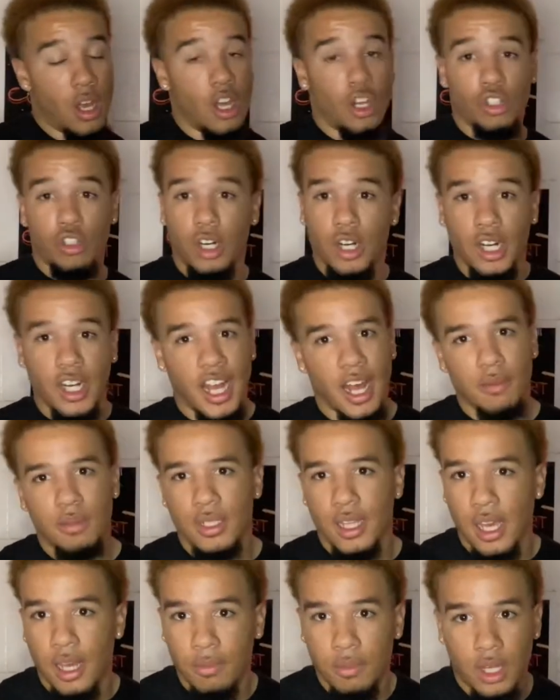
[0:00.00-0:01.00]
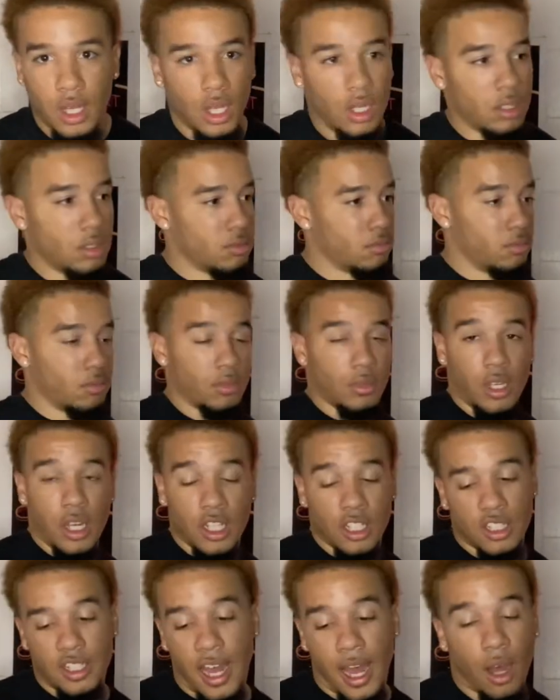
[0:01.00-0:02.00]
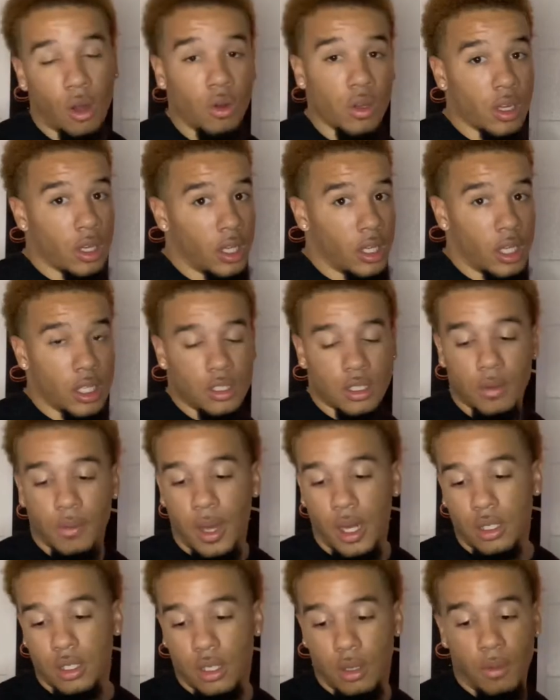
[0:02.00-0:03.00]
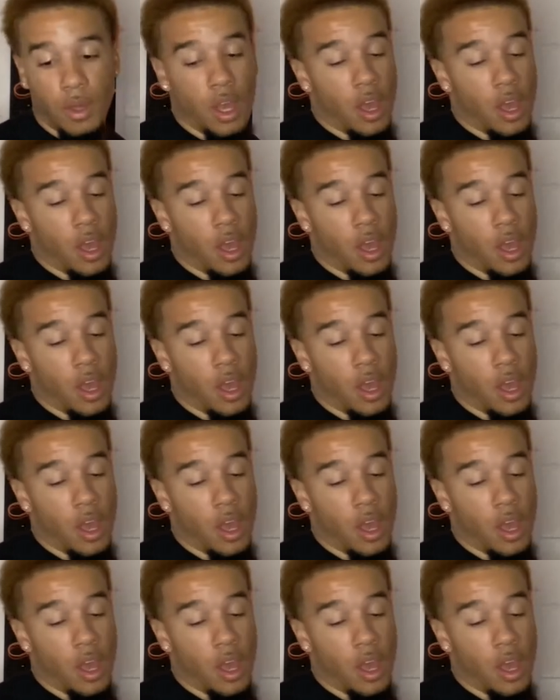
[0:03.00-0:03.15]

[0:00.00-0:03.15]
Trucker cap, same thing. In style, get somebody some.